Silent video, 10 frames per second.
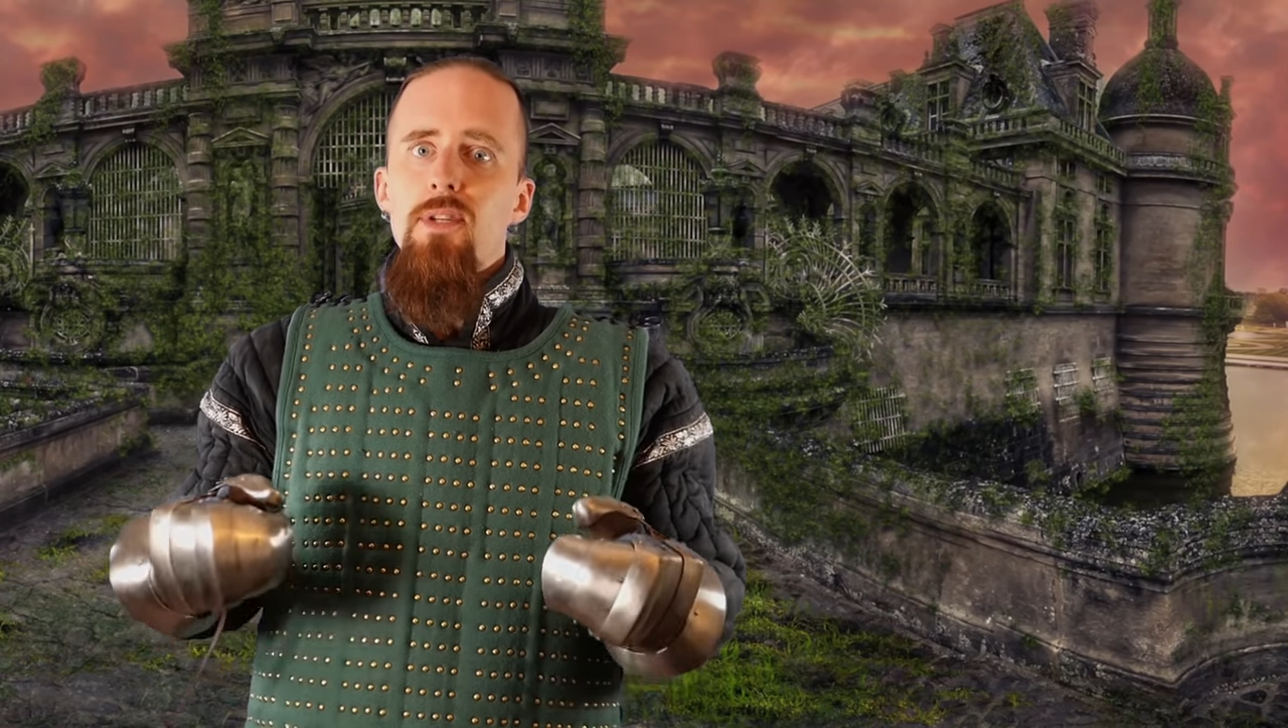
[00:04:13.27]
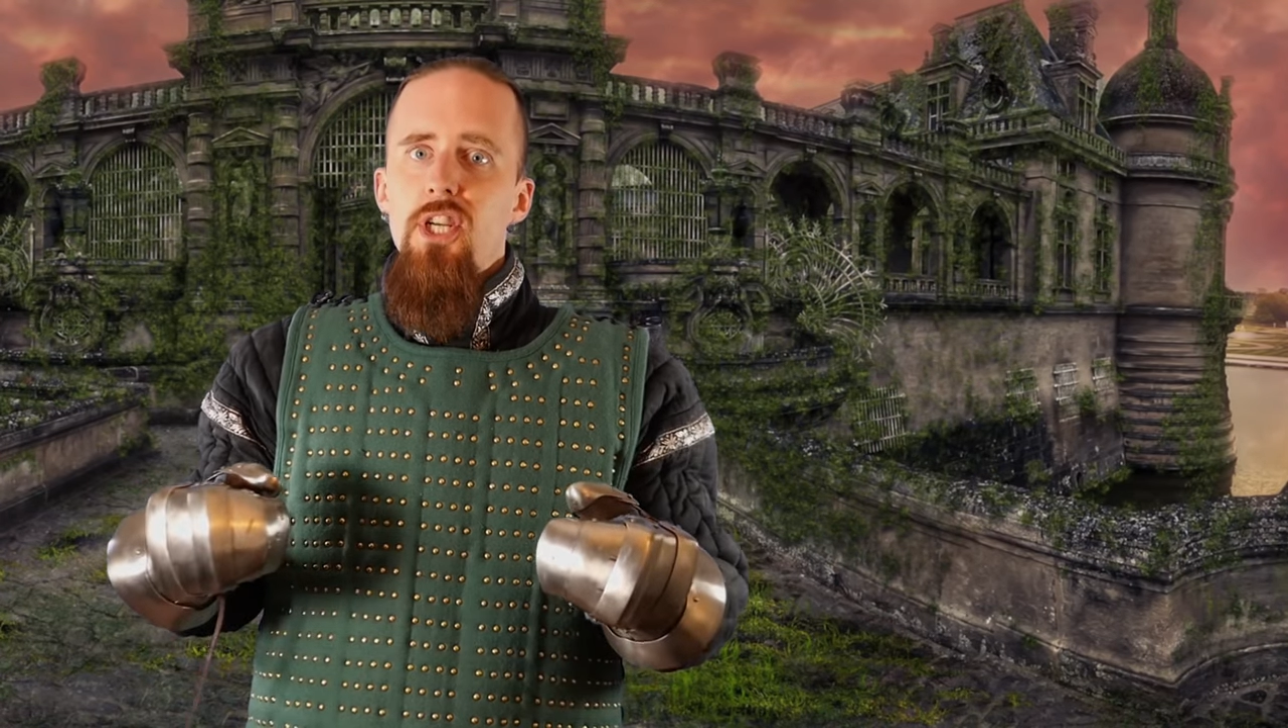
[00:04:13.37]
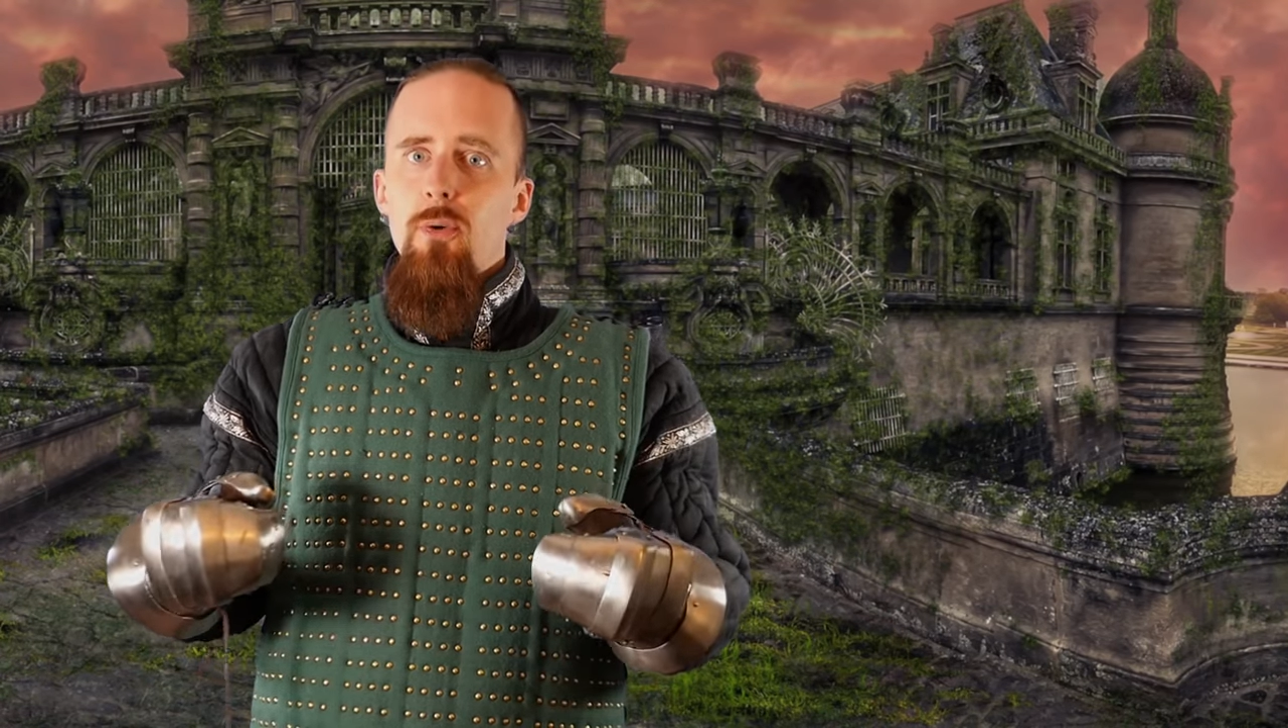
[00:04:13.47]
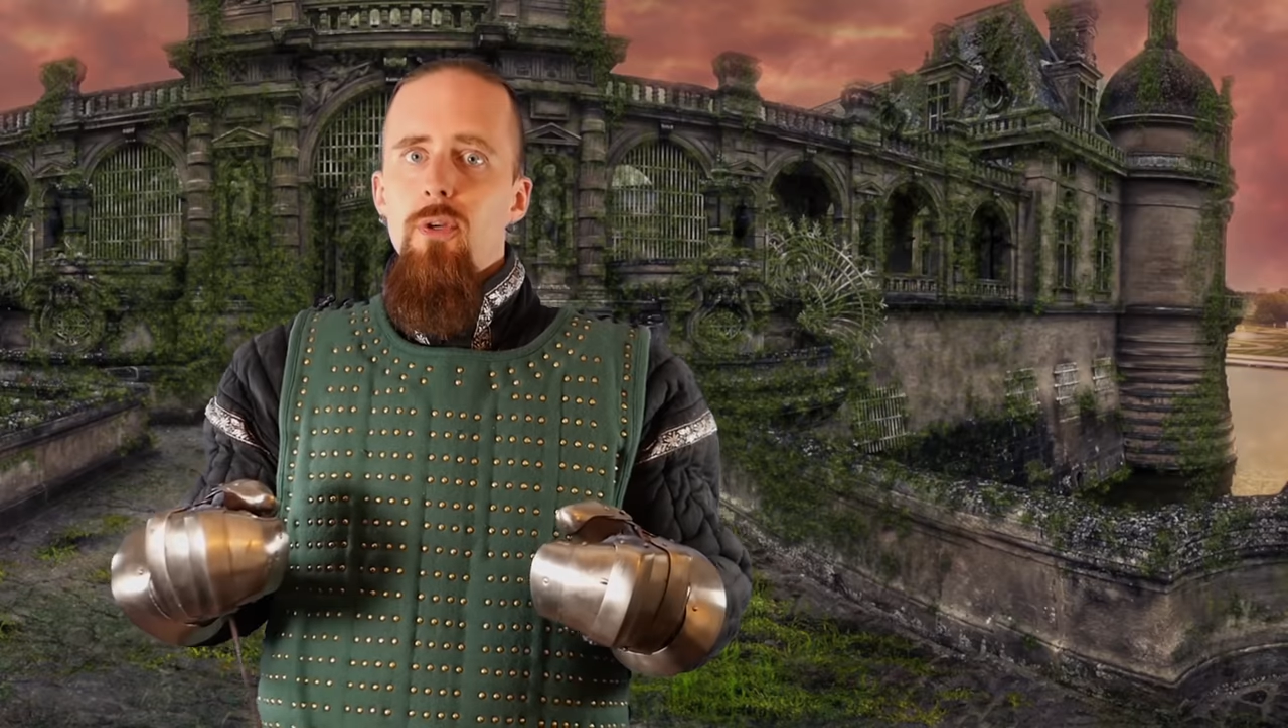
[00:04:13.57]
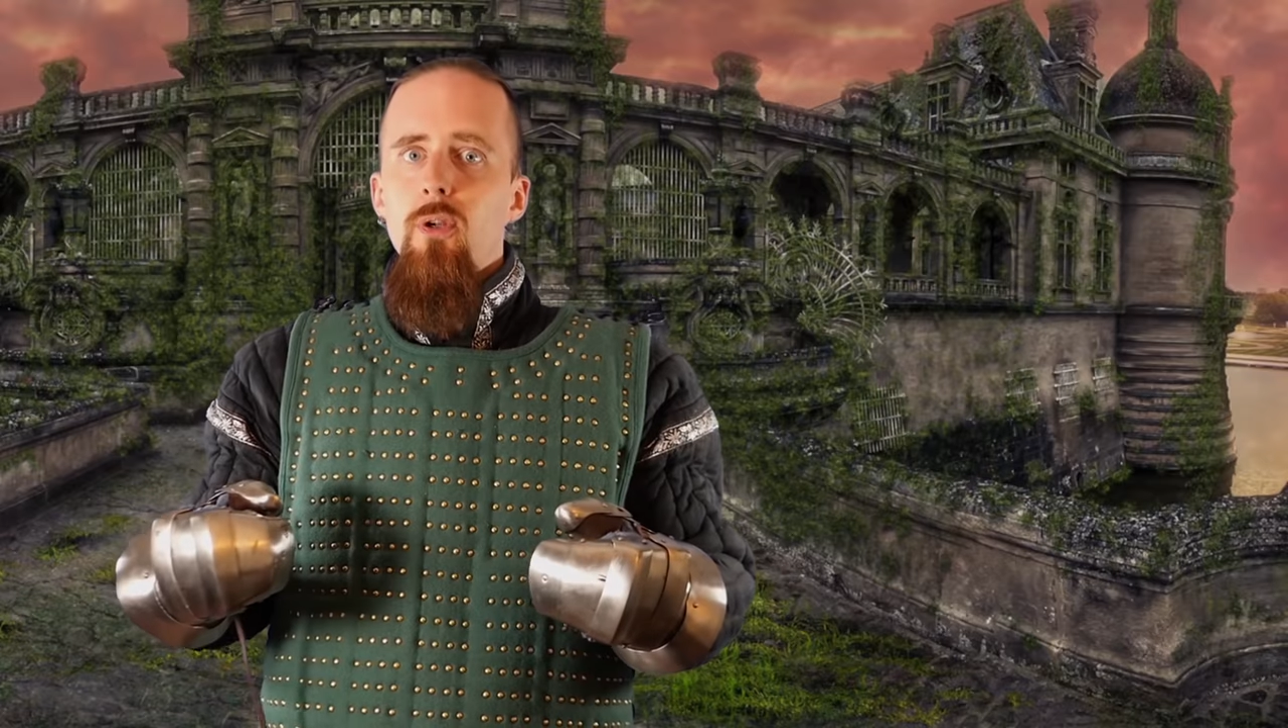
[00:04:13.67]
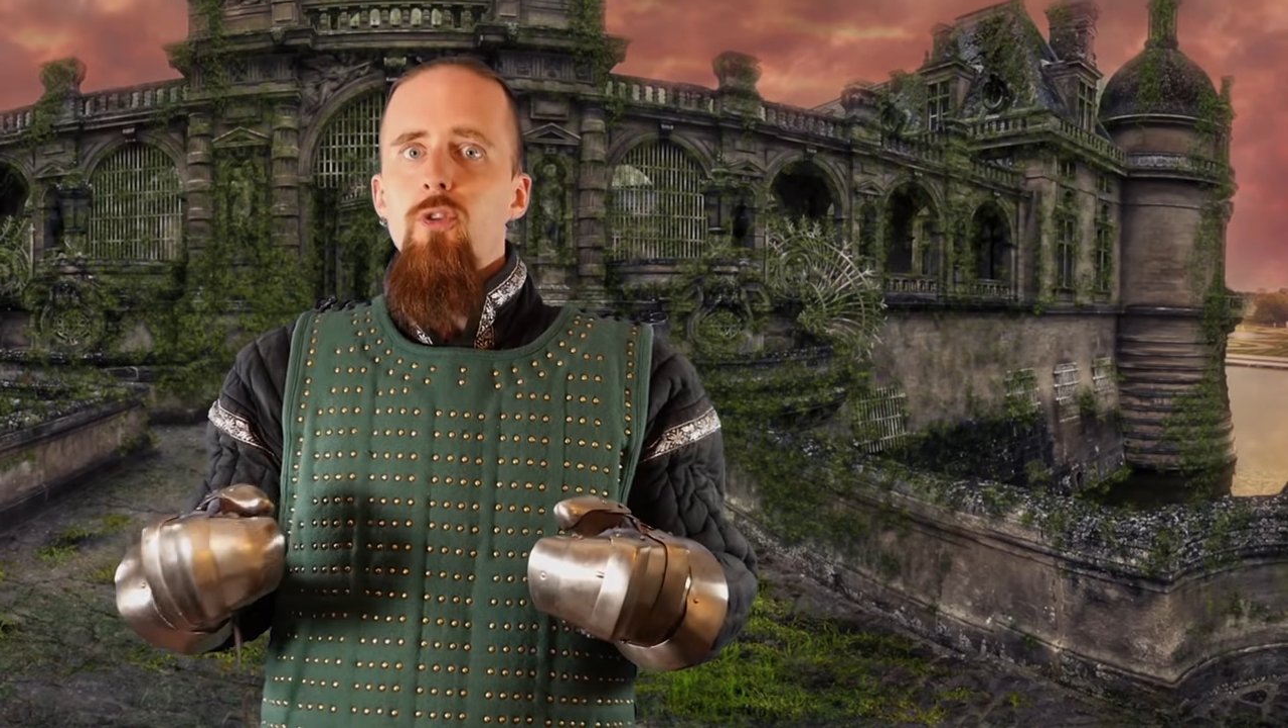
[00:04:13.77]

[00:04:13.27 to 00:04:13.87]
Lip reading: material